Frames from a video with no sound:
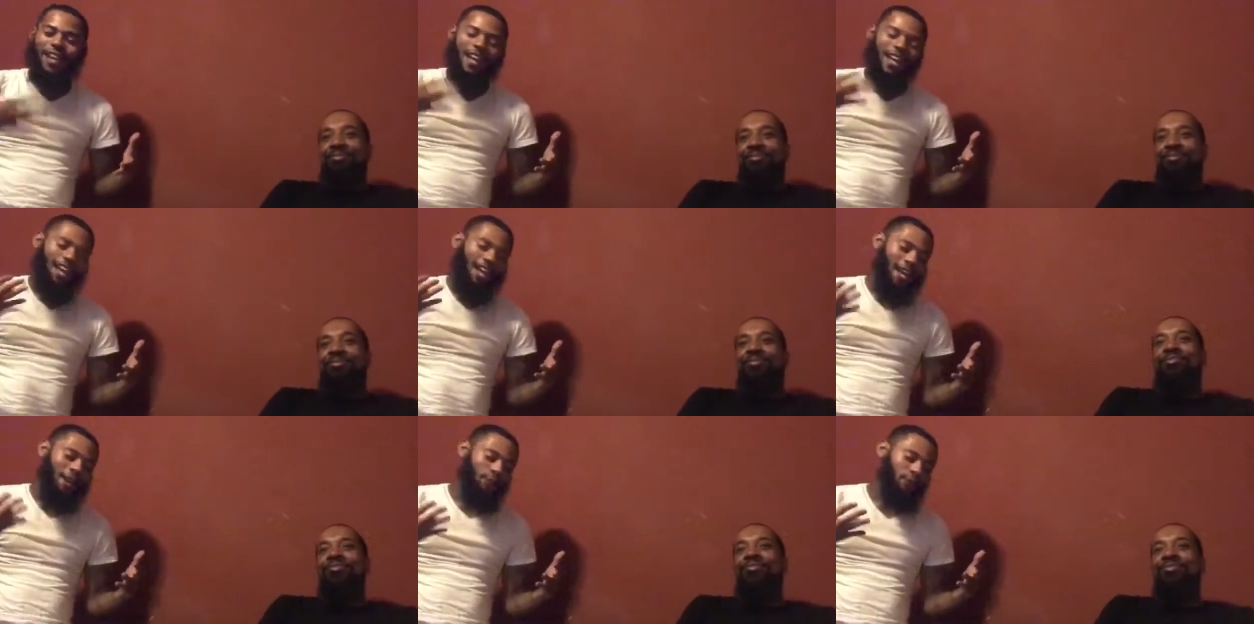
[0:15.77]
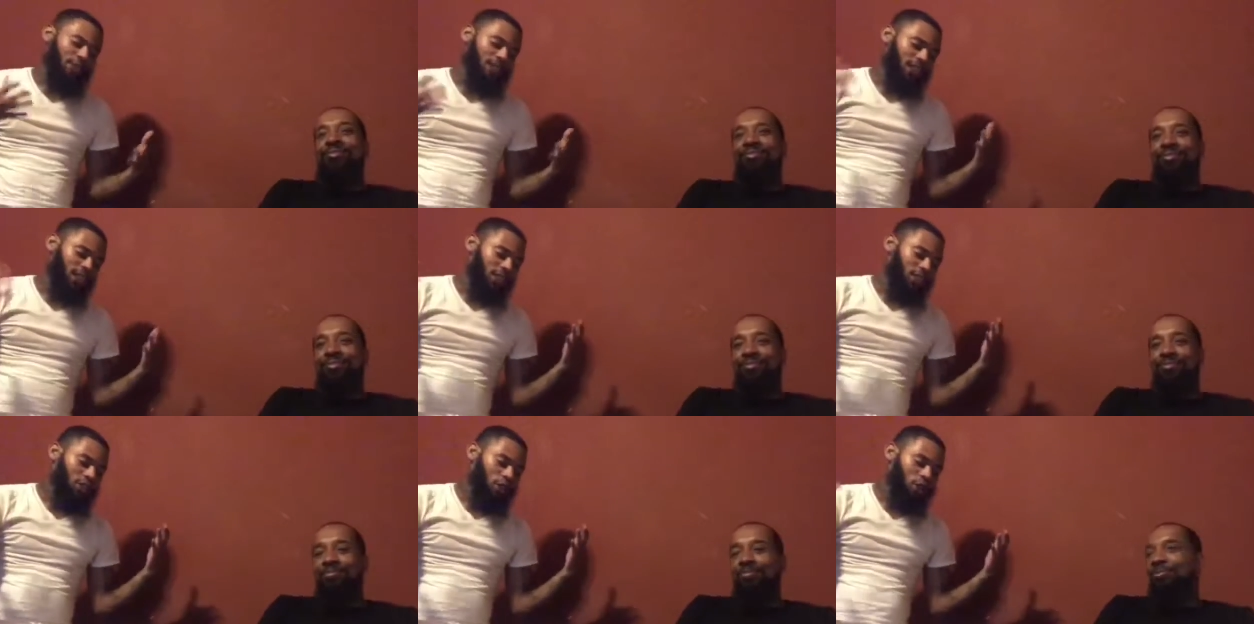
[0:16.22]
Speaker 1: And we
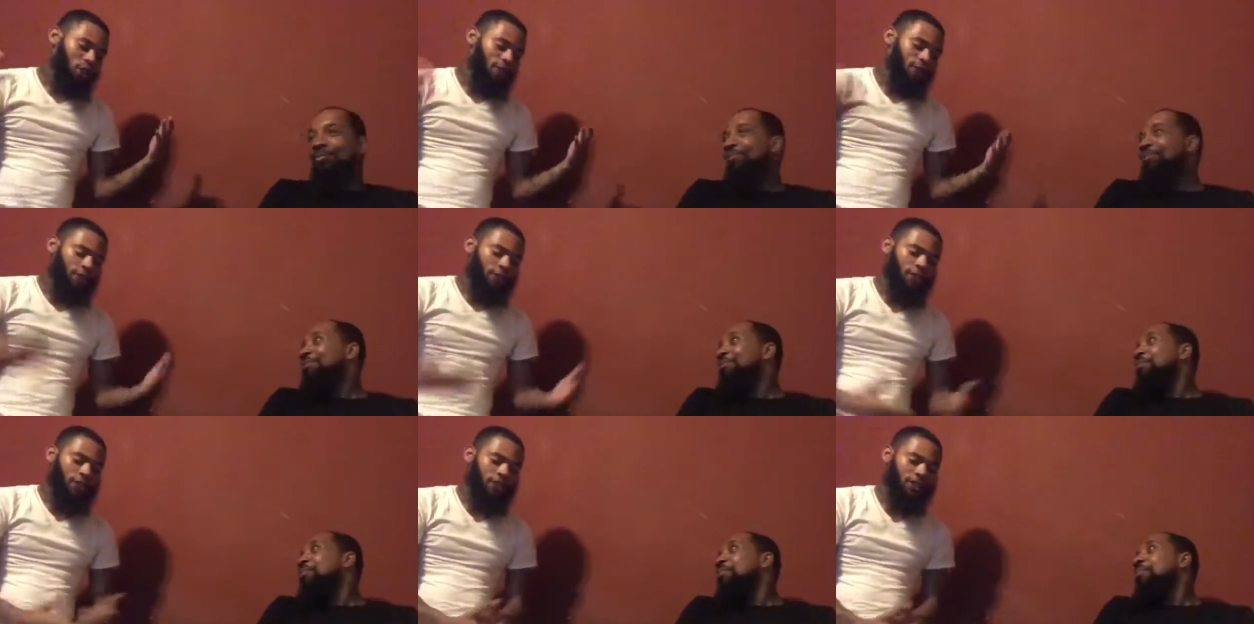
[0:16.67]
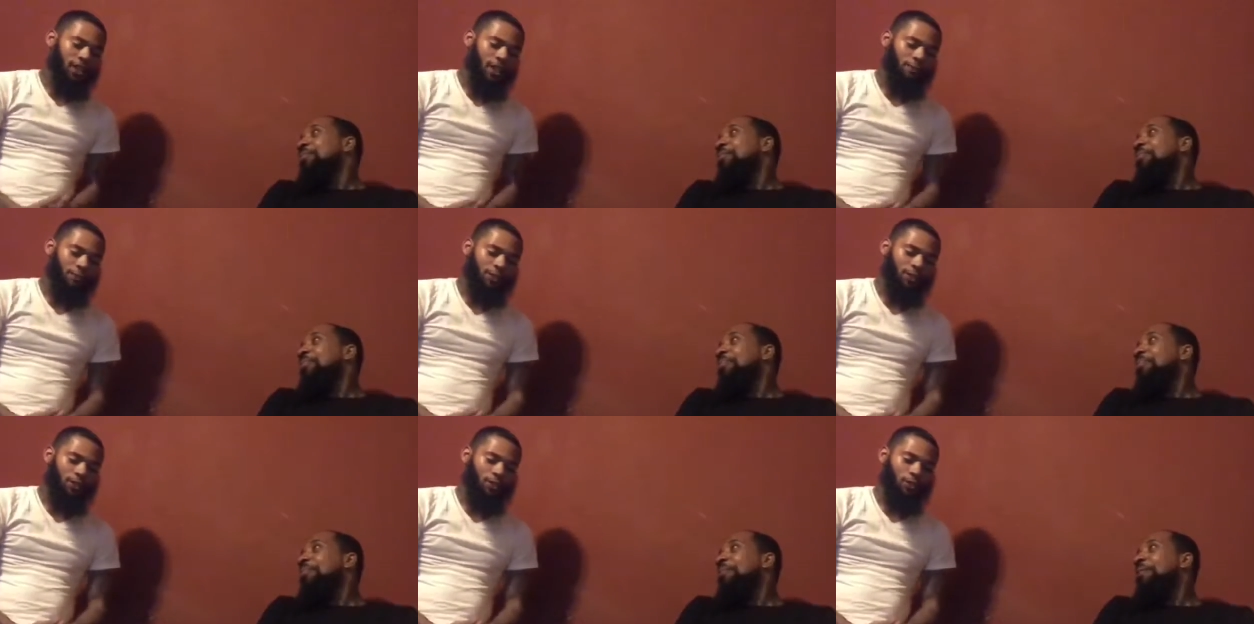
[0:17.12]
just saw the first
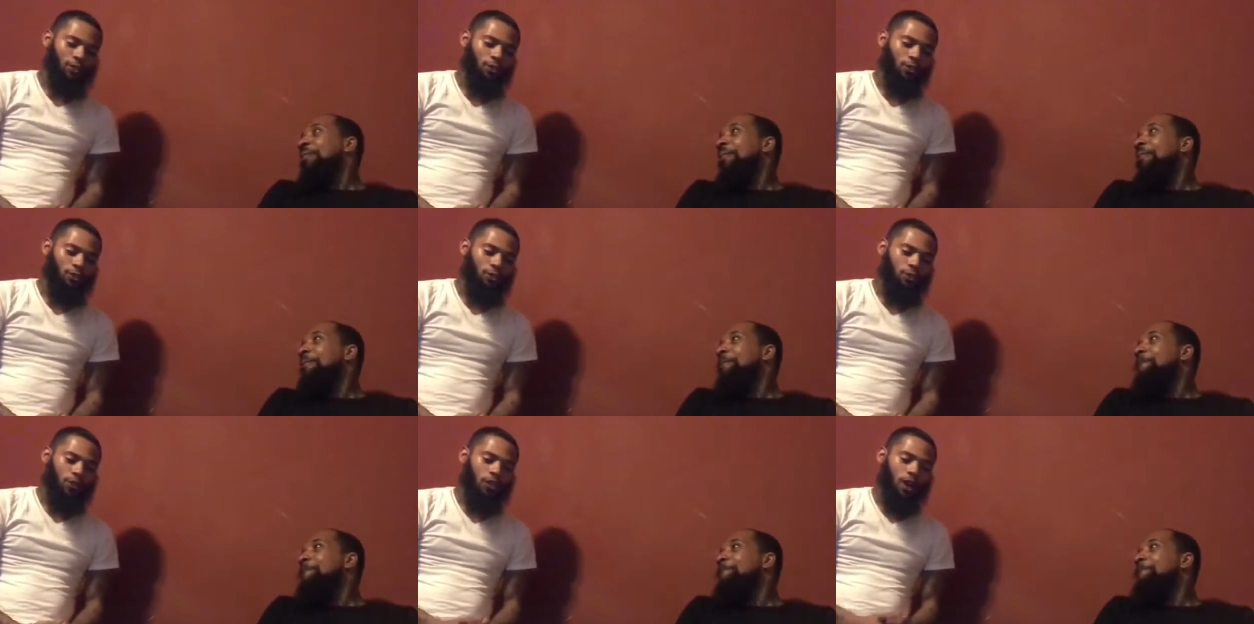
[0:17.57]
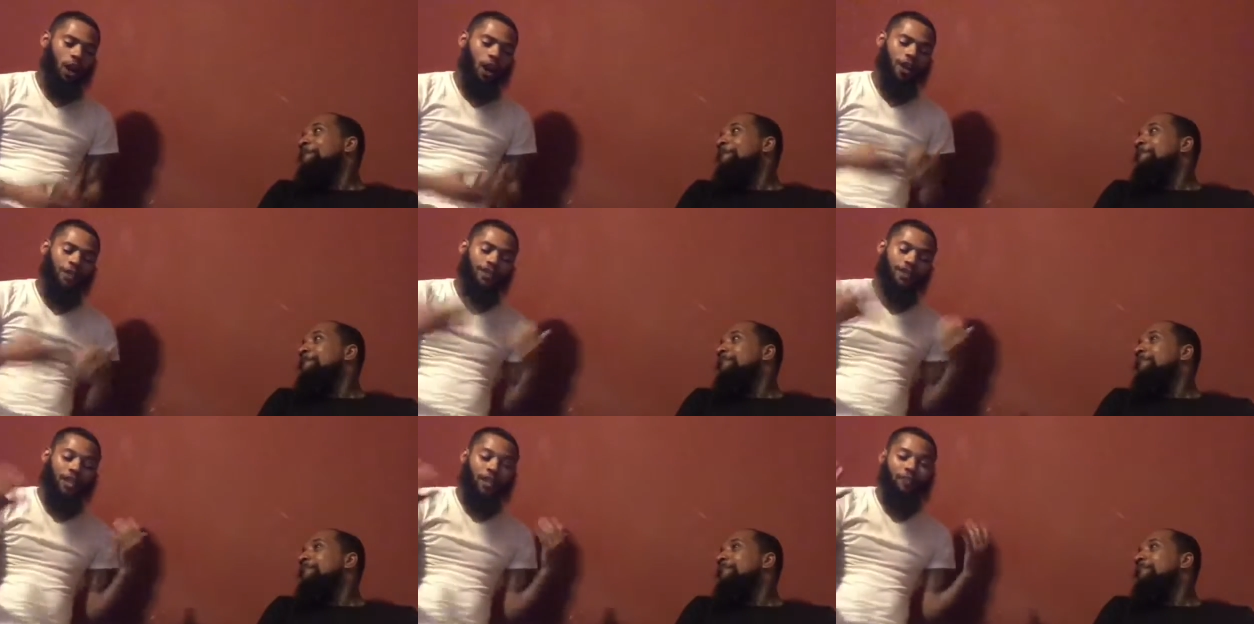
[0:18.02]
episode.
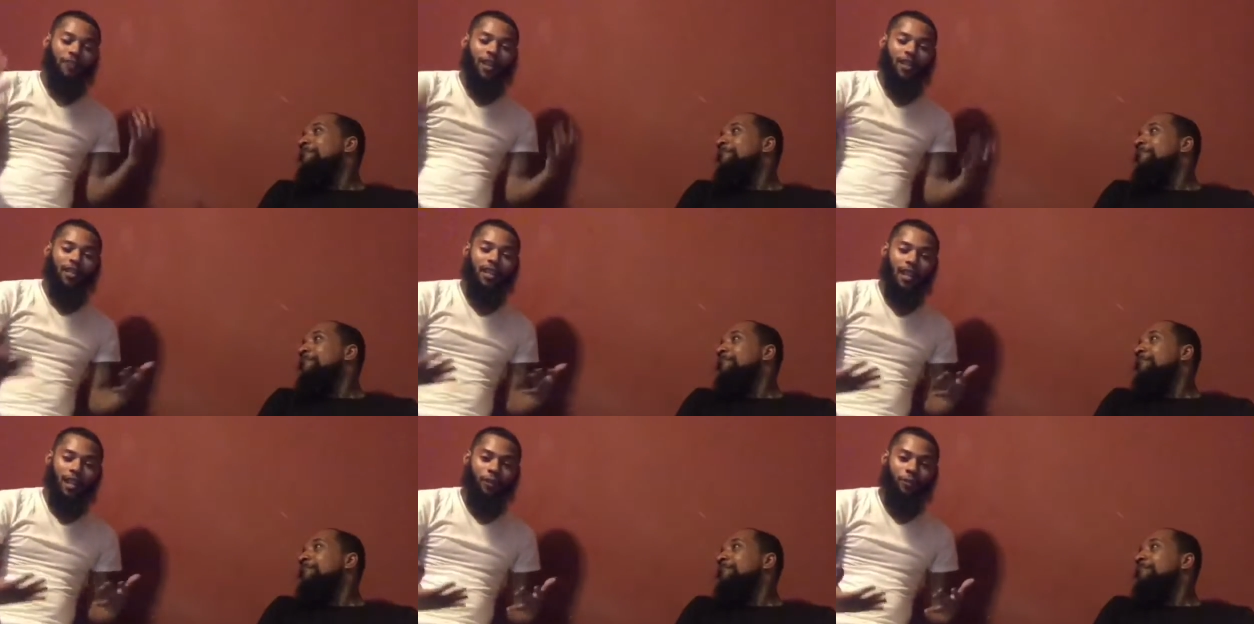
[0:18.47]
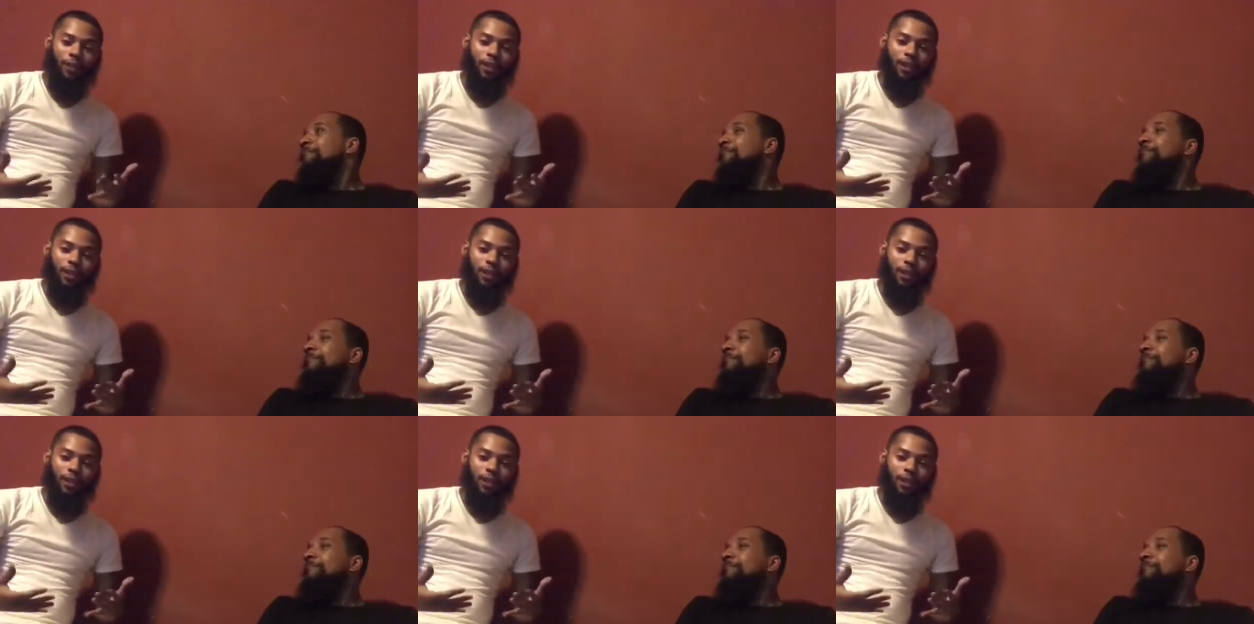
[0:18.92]
Our thing right now